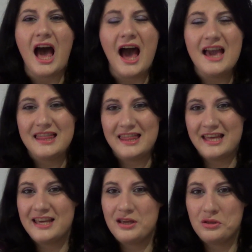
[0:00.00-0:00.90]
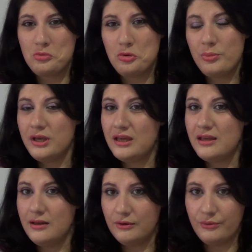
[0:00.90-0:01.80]
I think it will
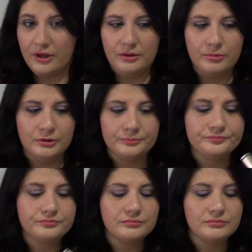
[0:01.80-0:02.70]
be incredible.